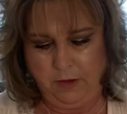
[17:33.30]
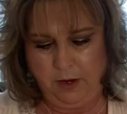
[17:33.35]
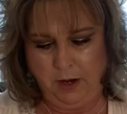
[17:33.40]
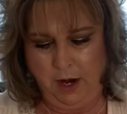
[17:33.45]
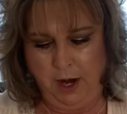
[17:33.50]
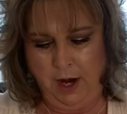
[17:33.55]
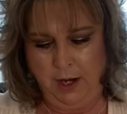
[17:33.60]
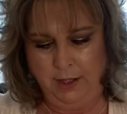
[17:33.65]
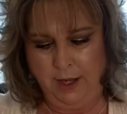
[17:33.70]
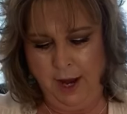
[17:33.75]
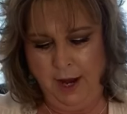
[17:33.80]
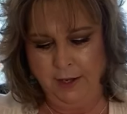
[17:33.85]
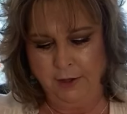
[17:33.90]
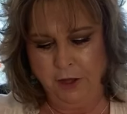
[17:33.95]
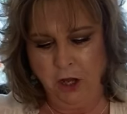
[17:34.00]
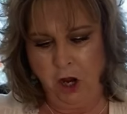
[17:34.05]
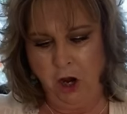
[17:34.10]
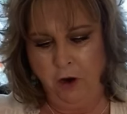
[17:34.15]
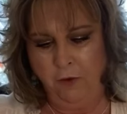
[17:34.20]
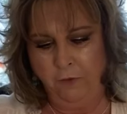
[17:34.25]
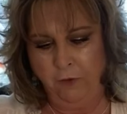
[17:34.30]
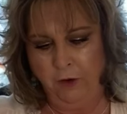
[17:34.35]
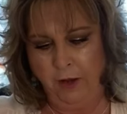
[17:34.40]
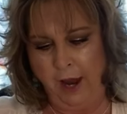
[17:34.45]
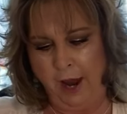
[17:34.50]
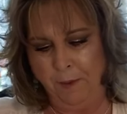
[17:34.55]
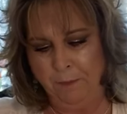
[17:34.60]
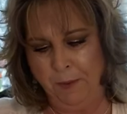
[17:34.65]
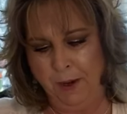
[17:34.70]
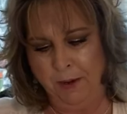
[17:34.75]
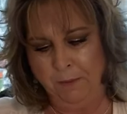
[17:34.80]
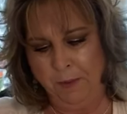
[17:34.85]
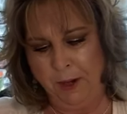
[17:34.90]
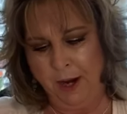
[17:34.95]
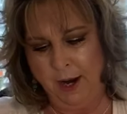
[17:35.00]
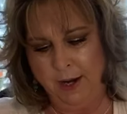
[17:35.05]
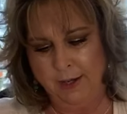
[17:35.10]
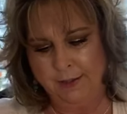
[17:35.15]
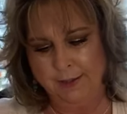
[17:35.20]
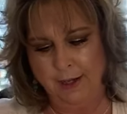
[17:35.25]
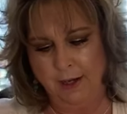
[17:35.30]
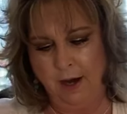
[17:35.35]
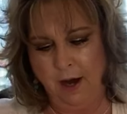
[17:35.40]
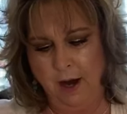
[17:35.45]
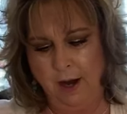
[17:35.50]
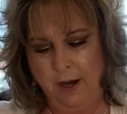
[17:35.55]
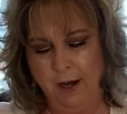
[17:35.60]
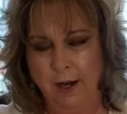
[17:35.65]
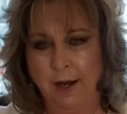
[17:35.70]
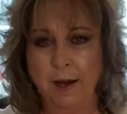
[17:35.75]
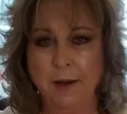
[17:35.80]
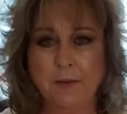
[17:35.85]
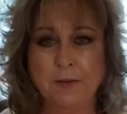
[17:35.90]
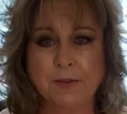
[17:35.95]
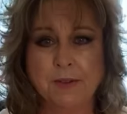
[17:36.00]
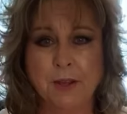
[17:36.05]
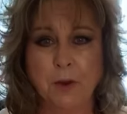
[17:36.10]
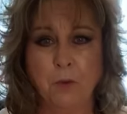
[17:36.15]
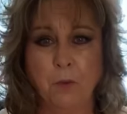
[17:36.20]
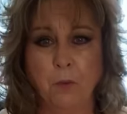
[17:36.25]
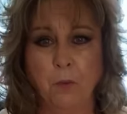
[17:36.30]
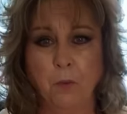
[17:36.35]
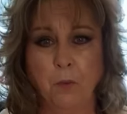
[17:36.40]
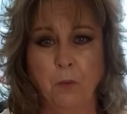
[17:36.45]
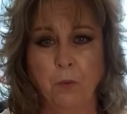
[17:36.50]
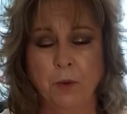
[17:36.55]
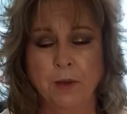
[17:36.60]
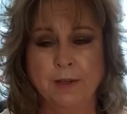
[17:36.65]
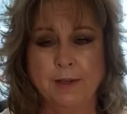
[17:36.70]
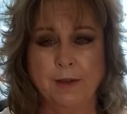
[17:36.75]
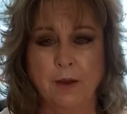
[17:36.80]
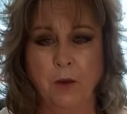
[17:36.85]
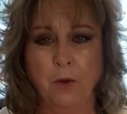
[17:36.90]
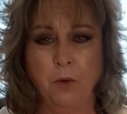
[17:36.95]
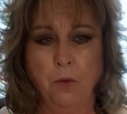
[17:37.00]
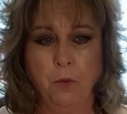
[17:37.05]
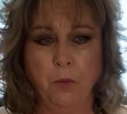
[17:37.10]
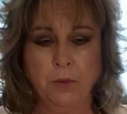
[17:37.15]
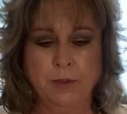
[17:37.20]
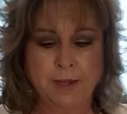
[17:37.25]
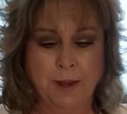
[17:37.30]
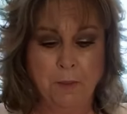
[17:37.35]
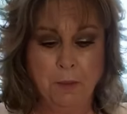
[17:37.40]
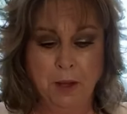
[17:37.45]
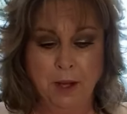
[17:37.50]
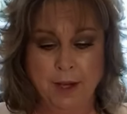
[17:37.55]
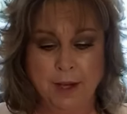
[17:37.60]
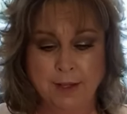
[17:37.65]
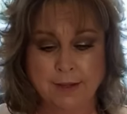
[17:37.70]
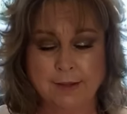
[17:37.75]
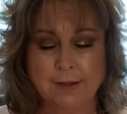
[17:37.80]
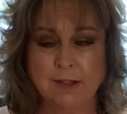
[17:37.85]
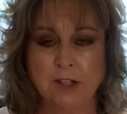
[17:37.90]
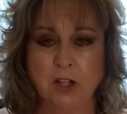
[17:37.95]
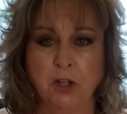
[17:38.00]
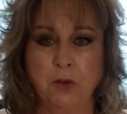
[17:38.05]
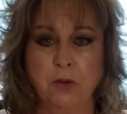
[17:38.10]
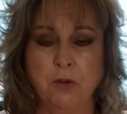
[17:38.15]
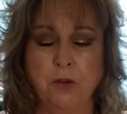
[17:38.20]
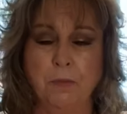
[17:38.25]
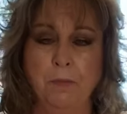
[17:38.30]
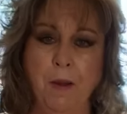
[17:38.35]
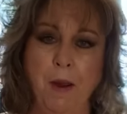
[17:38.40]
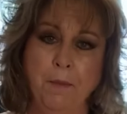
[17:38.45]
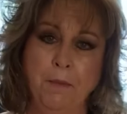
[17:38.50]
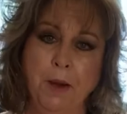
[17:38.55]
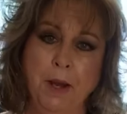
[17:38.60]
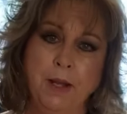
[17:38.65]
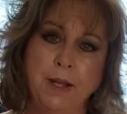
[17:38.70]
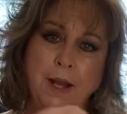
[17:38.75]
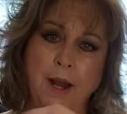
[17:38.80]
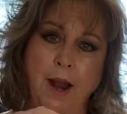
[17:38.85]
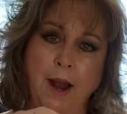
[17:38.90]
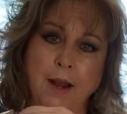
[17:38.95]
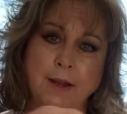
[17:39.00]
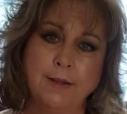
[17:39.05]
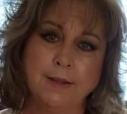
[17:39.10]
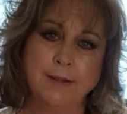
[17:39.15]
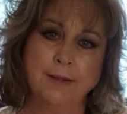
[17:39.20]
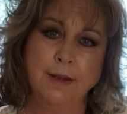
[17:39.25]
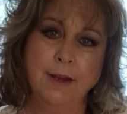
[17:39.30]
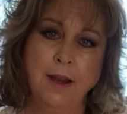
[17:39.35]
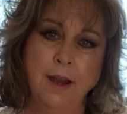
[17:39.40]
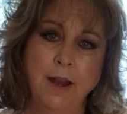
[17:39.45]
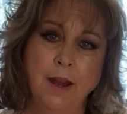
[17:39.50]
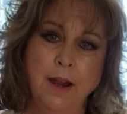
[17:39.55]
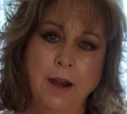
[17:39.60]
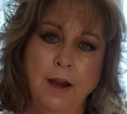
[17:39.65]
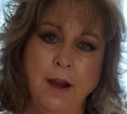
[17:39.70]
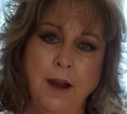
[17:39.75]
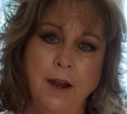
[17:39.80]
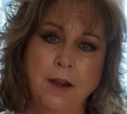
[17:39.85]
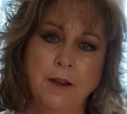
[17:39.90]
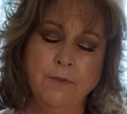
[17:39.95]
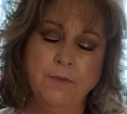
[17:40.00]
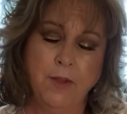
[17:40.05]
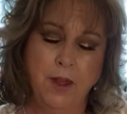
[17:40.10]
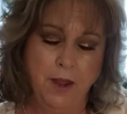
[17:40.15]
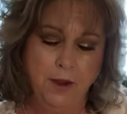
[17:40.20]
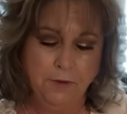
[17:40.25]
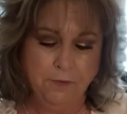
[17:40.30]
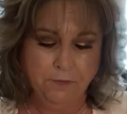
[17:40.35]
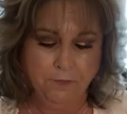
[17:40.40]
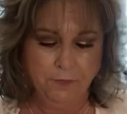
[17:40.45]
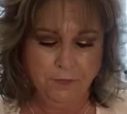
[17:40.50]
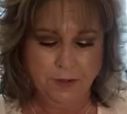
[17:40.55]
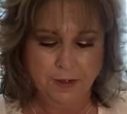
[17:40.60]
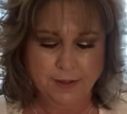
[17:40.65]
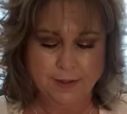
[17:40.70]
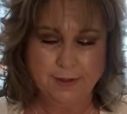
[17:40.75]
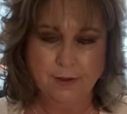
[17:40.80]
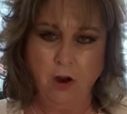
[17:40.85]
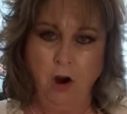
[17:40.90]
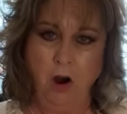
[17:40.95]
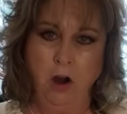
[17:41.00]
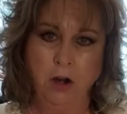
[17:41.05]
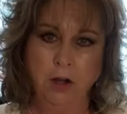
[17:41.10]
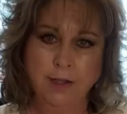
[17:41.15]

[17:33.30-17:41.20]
I like the overlapping because it kind of gives the resemblance to the pumpkin that has kind of the scars